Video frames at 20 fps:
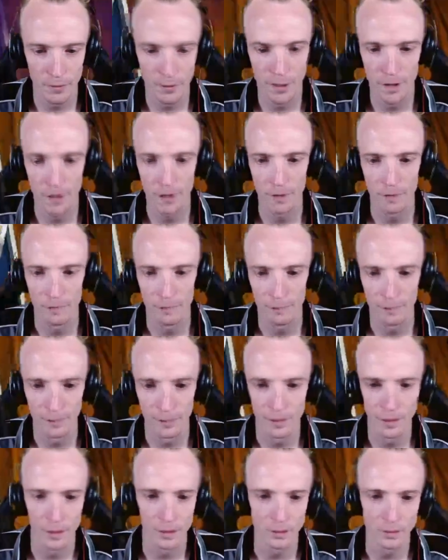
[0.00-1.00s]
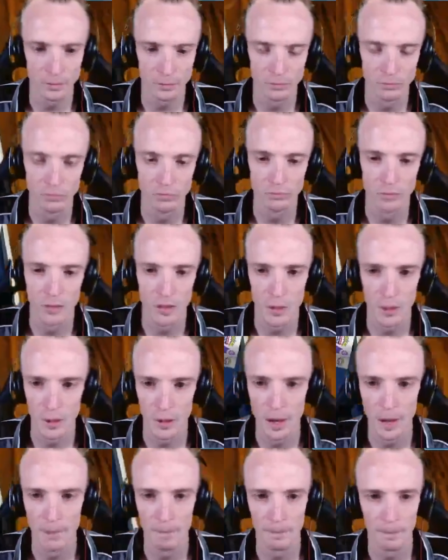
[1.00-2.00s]
further. So we're
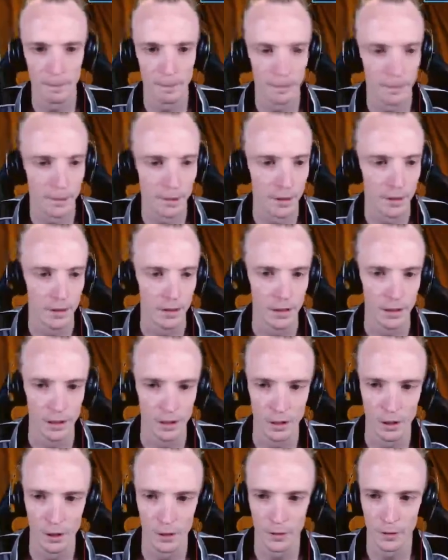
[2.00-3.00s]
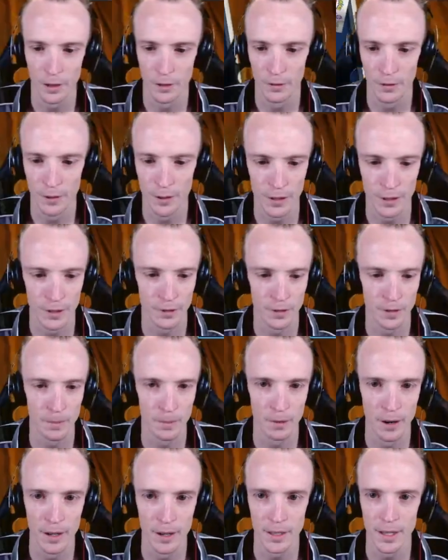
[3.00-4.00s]
done. Got your first 3
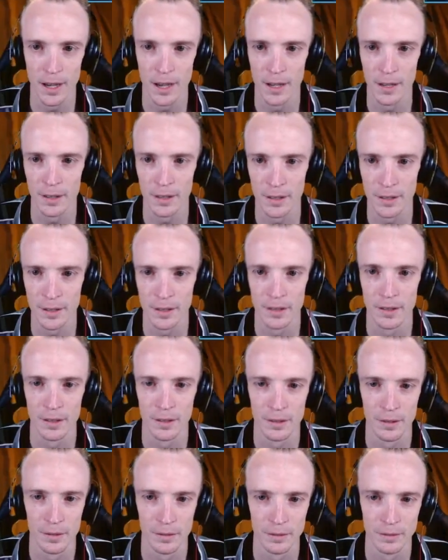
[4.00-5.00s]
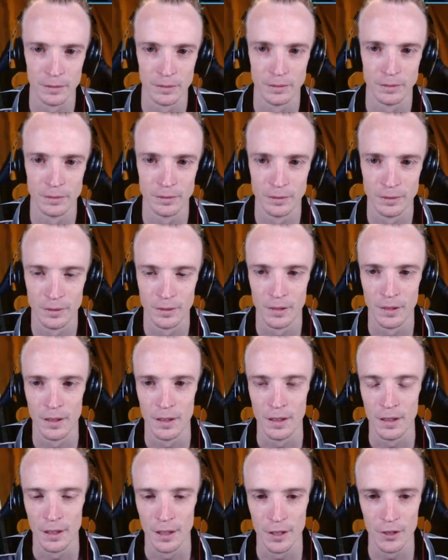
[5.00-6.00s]
prize cards.
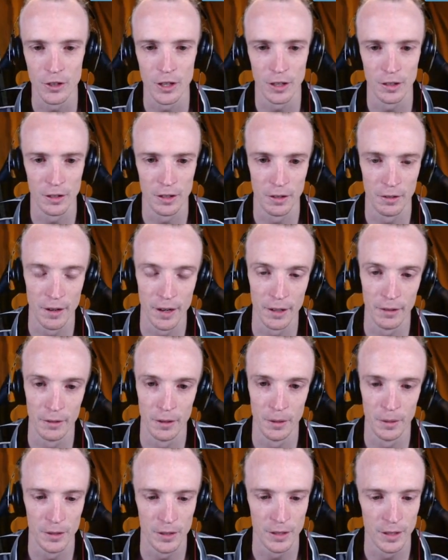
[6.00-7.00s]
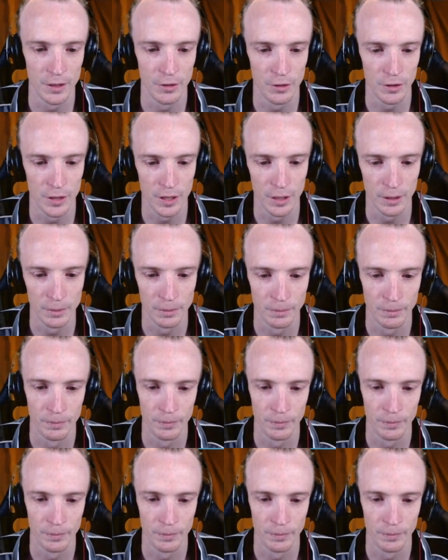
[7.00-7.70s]
Then chuck in the Oranguru, which is interesting.